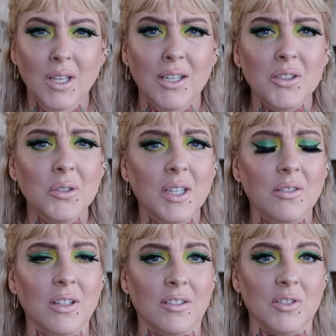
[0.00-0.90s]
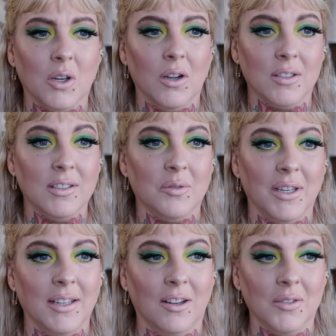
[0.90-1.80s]
I also have a lot of dogs
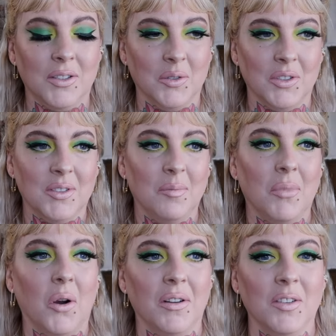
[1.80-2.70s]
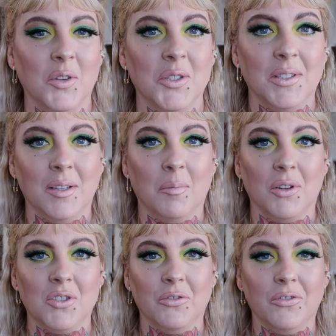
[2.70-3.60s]
right now, so just pardon if you see a
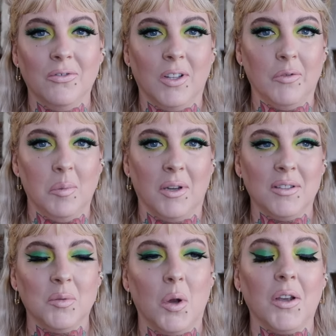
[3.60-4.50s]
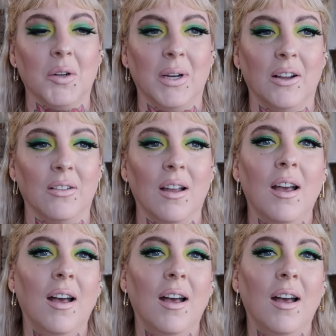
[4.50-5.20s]
bunch of fluffy butts walking around.